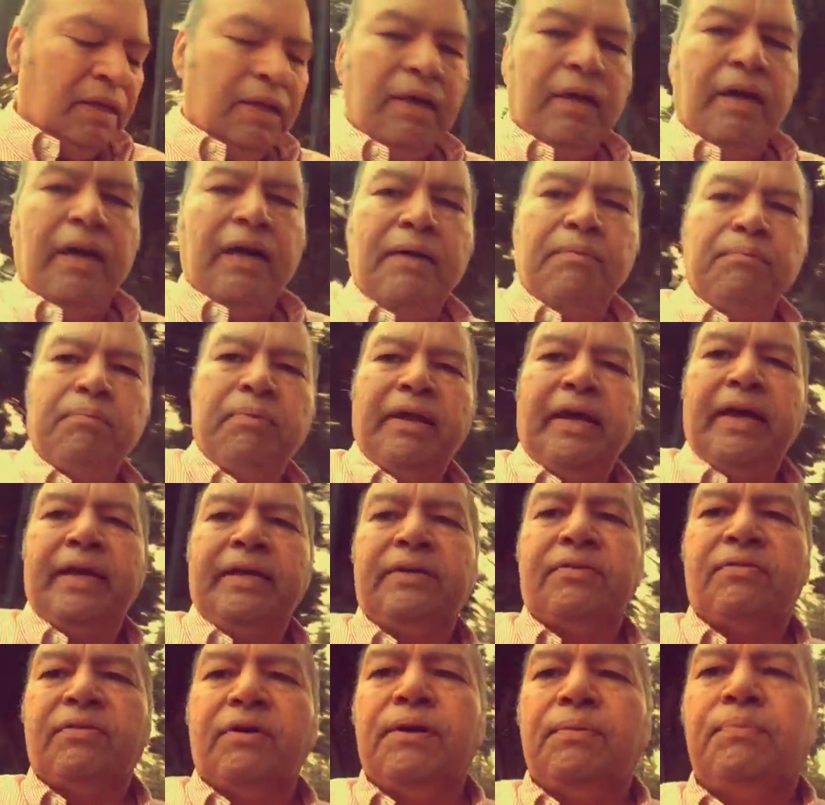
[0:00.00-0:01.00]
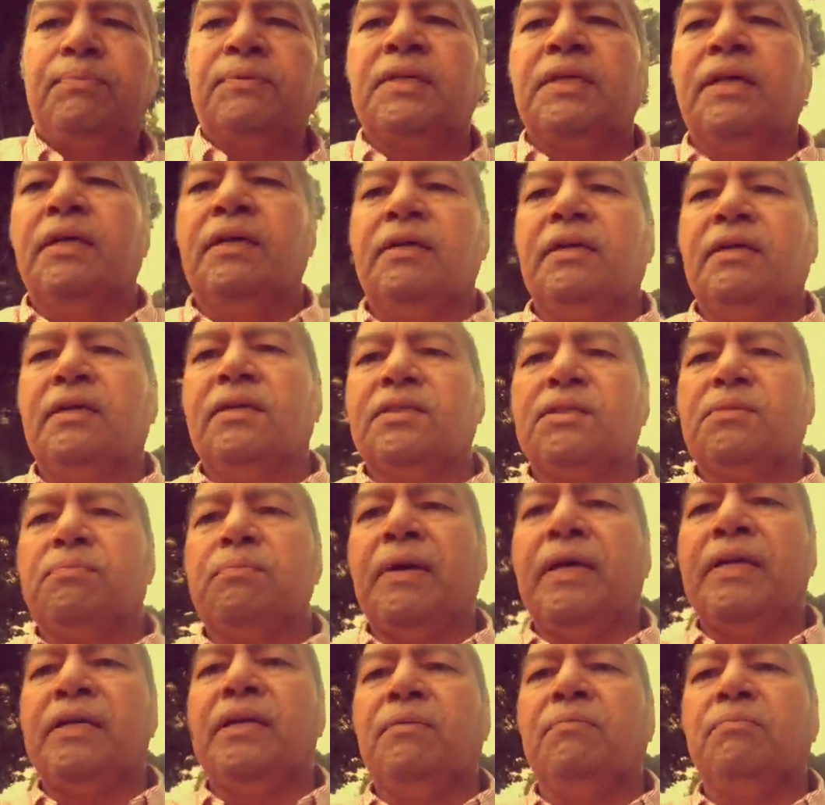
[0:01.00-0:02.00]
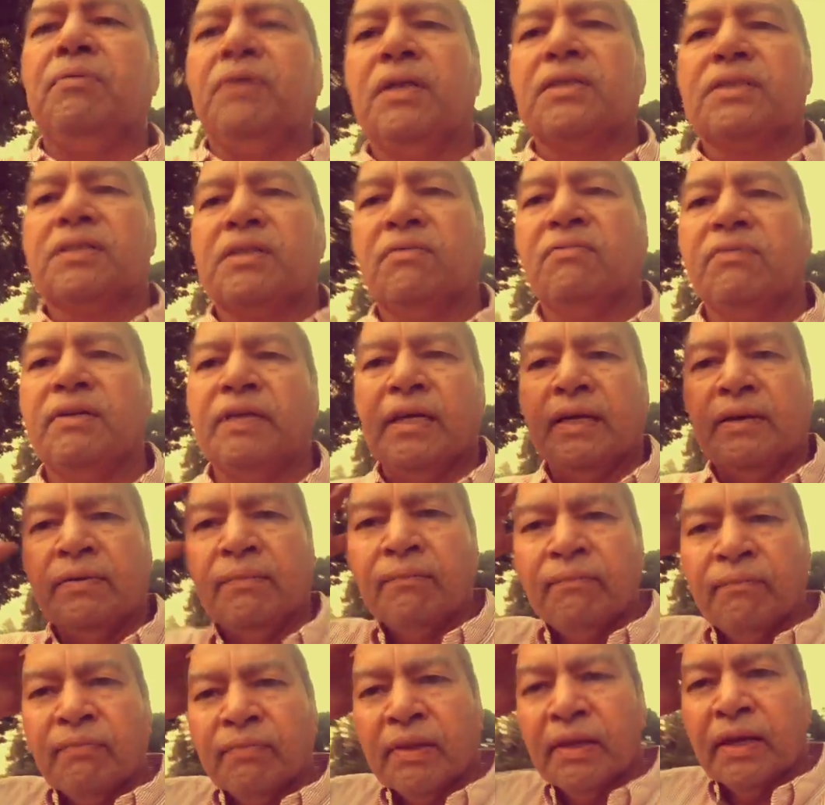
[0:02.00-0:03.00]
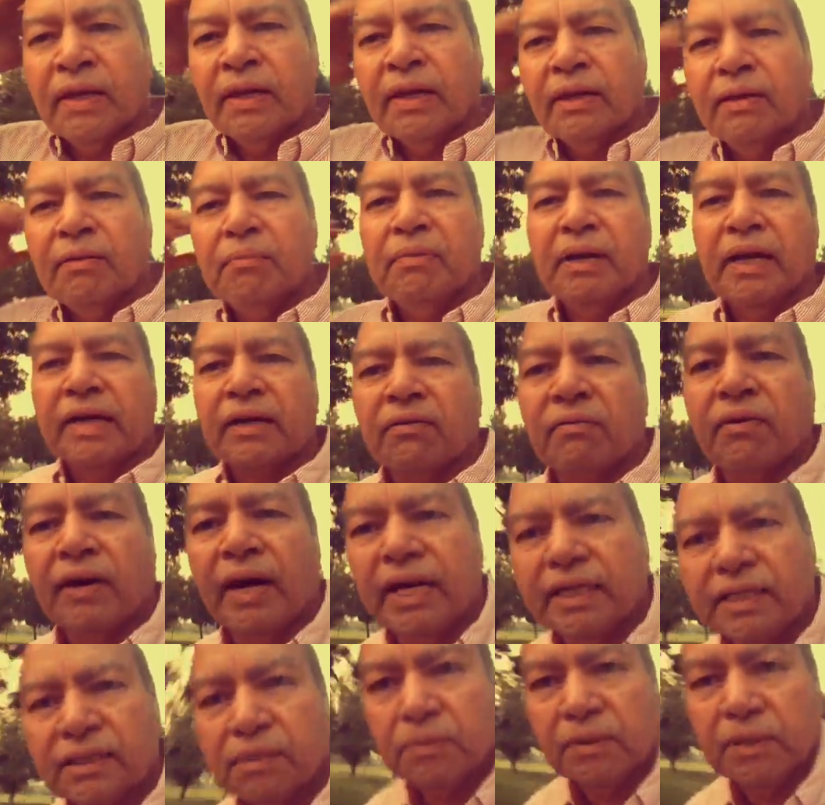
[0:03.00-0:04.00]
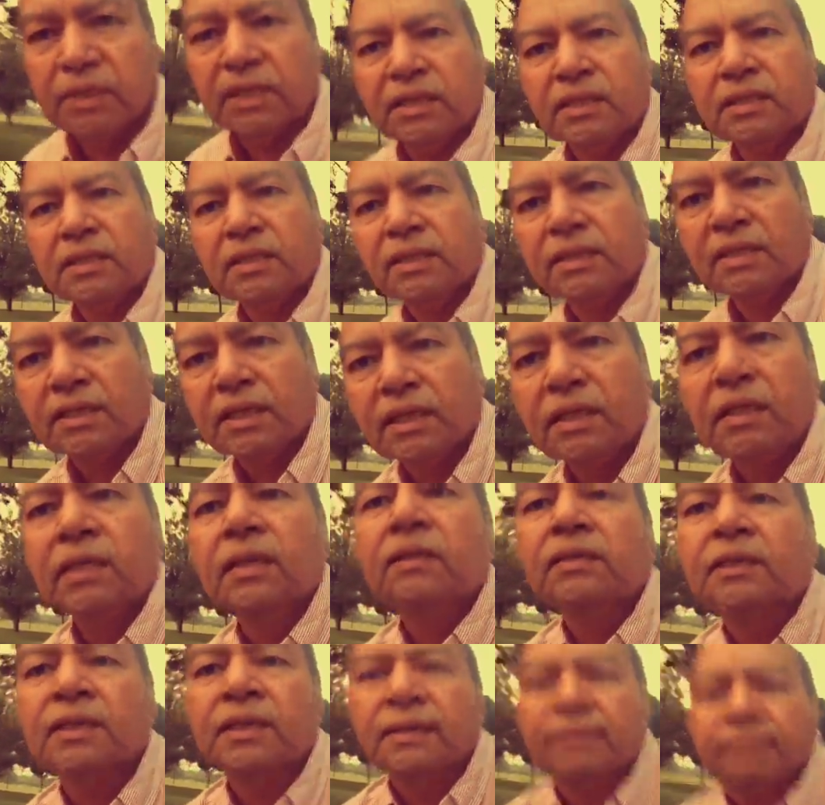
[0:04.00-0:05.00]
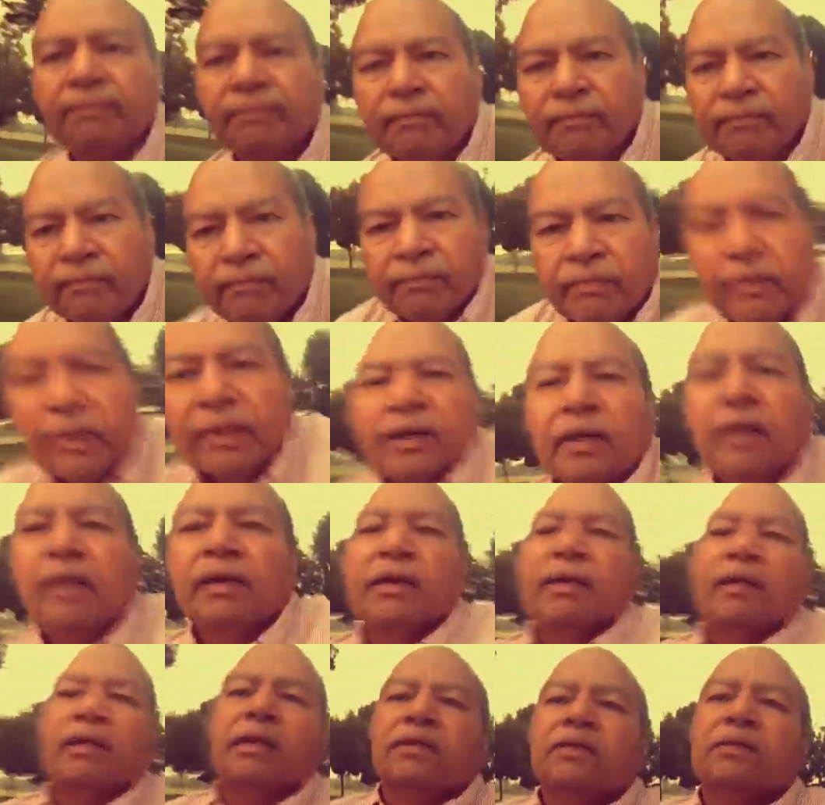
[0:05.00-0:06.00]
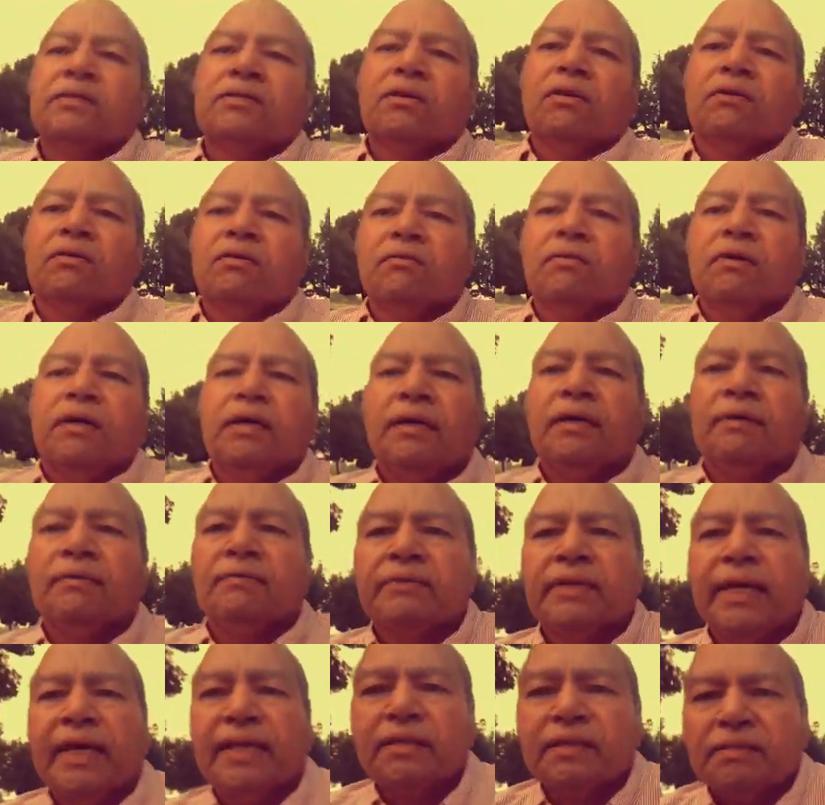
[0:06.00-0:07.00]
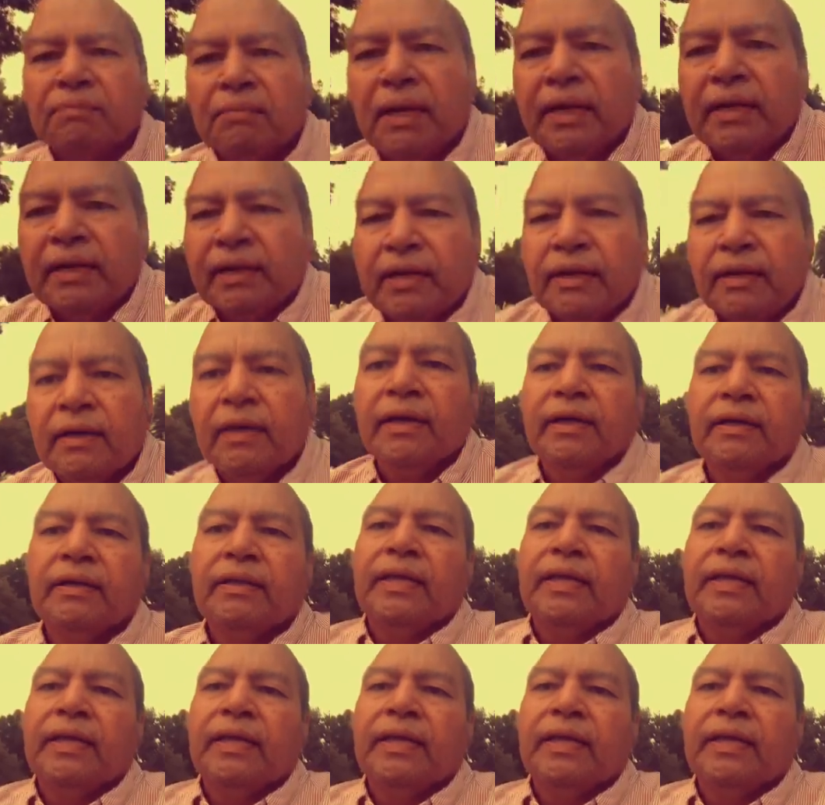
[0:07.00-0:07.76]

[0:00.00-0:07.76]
unplanned trips, spend impulsively, make rash business decisions. So that's mania, and